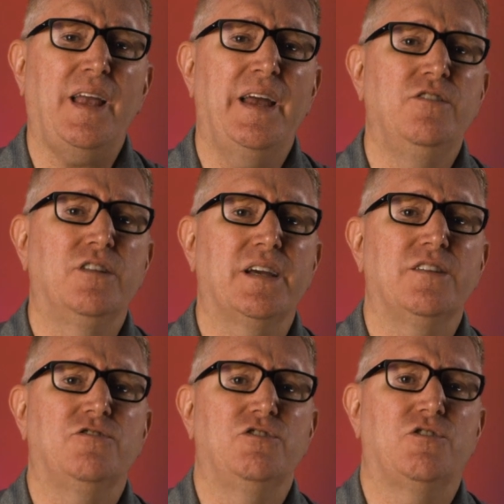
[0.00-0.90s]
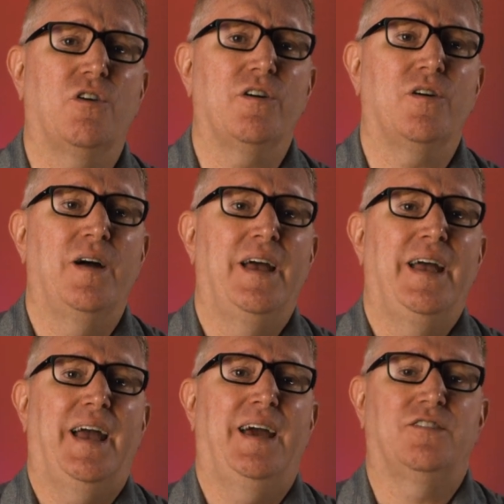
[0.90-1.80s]
and you look at this tutorial,
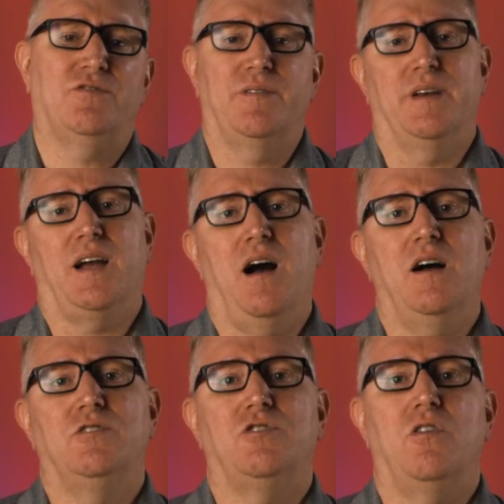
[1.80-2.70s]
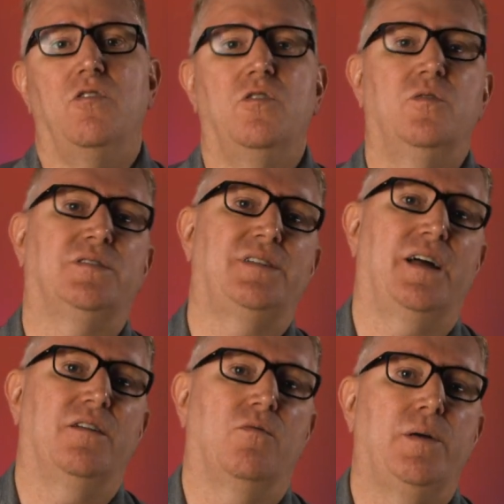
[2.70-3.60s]
and it's from the console, it's
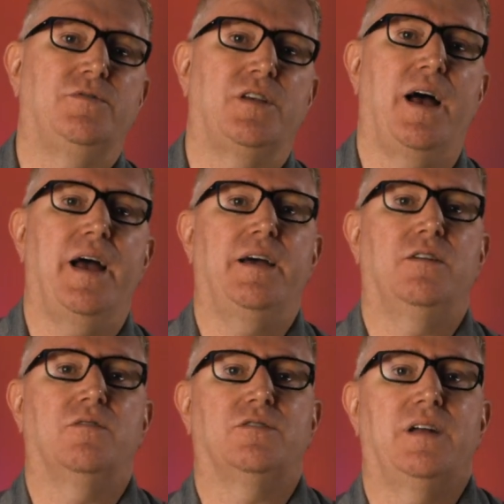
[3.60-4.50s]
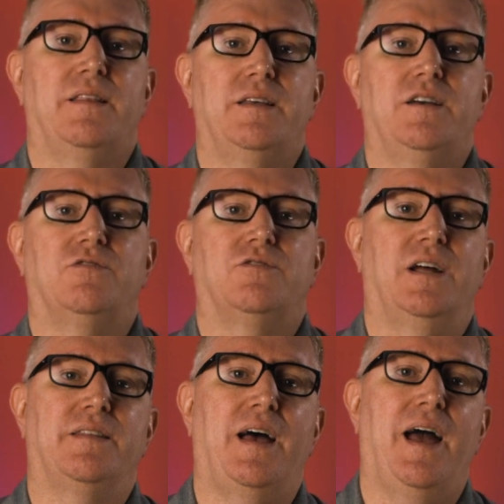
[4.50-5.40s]
not on a website, or it's not this, or it's
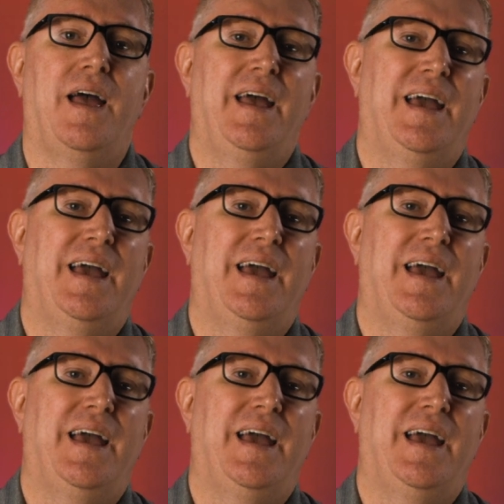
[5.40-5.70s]
not that,